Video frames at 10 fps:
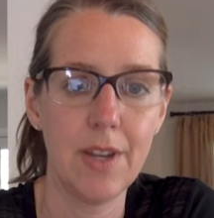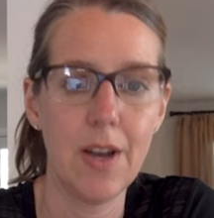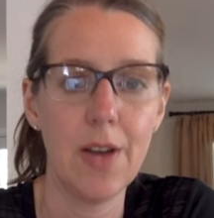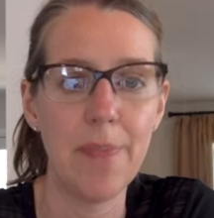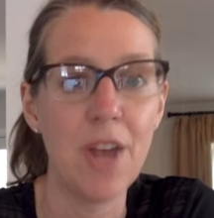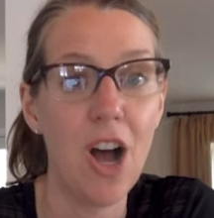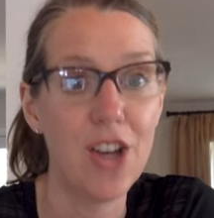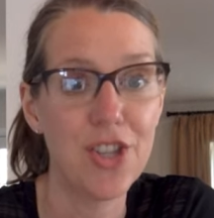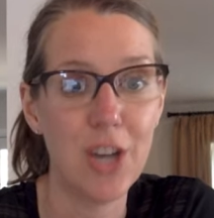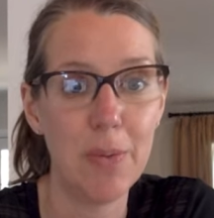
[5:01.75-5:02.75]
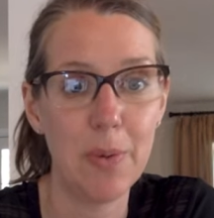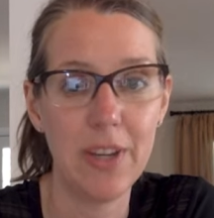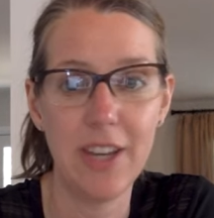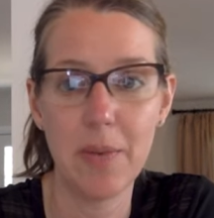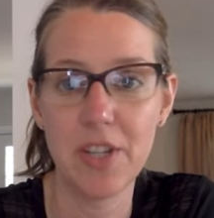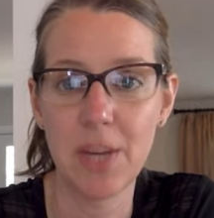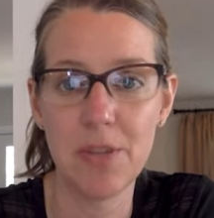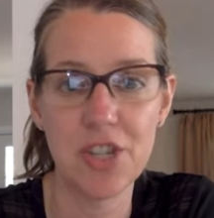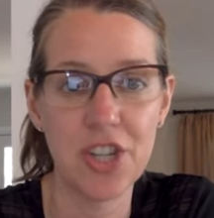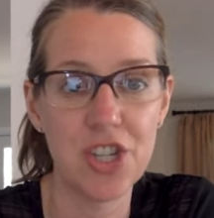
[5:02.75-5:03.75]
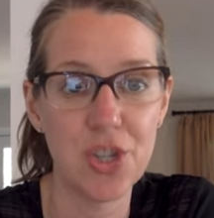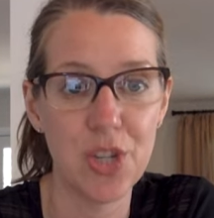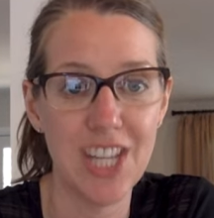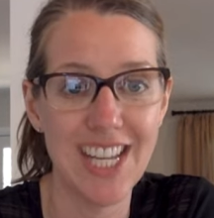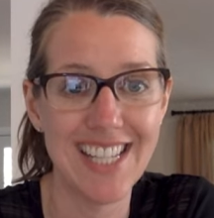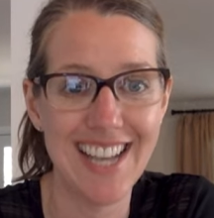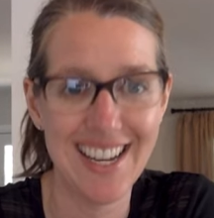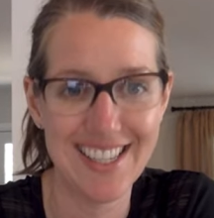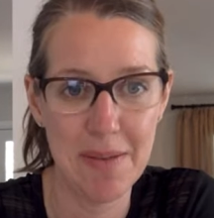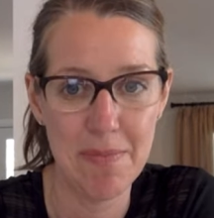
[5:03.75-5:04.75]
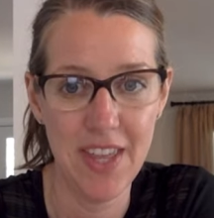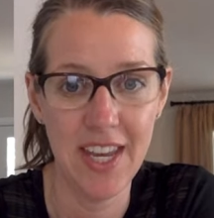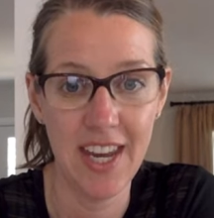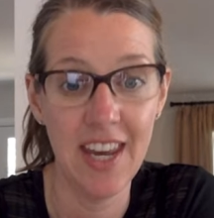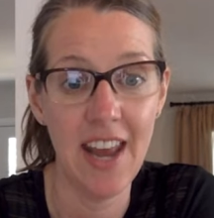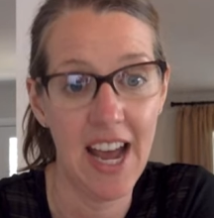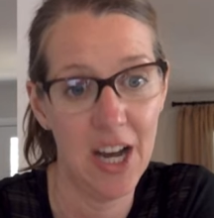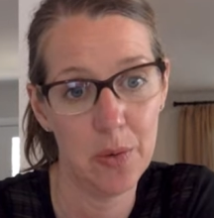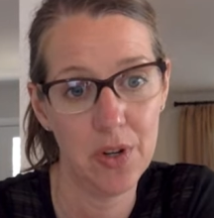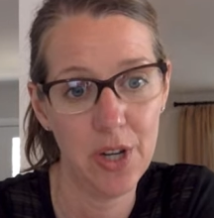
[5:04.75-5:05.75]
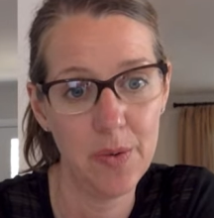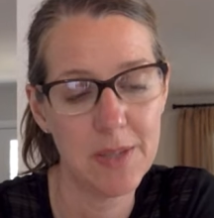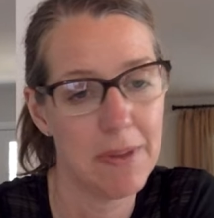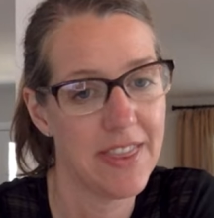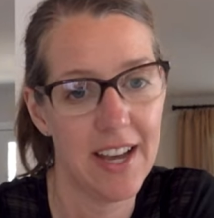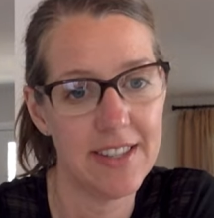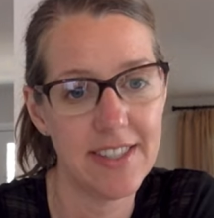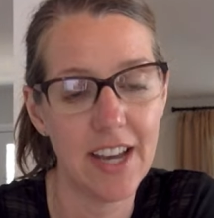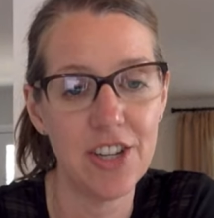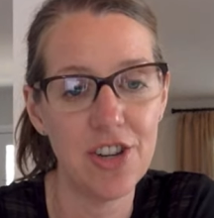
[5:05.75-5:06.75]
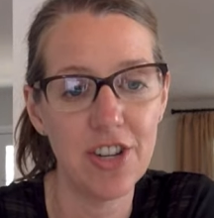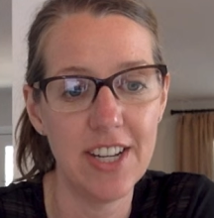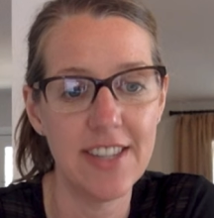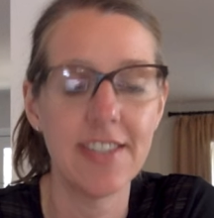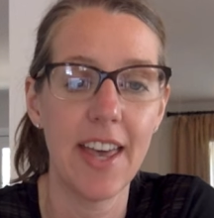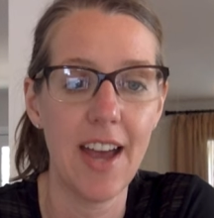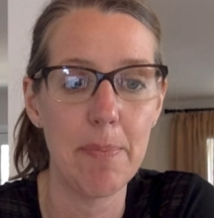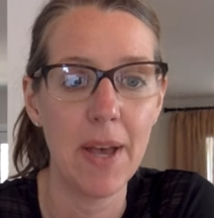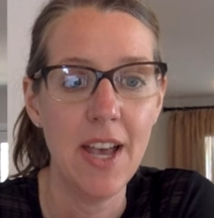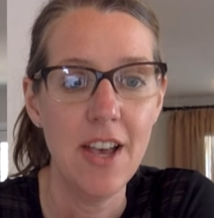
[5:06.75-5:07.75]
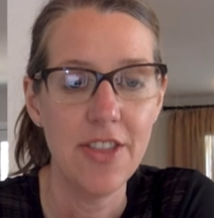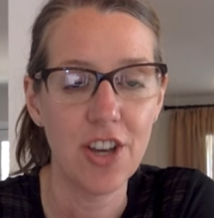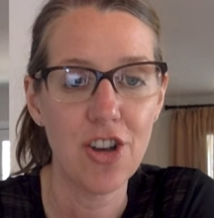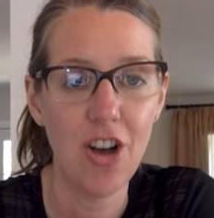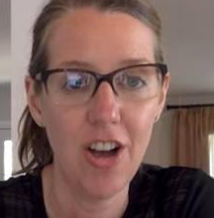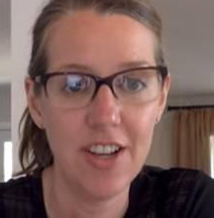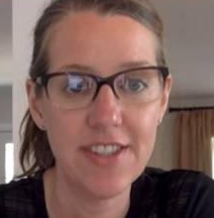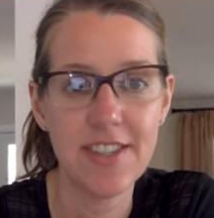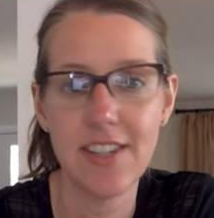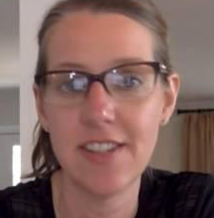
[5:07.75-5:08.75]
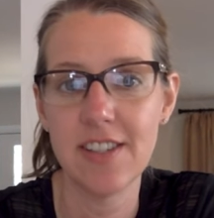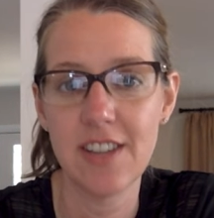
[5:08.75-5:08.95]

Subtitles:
Okay, I'll stop it right there because I'm just going to show you the exact same thing in our notes, but that's how you're going to set up the constant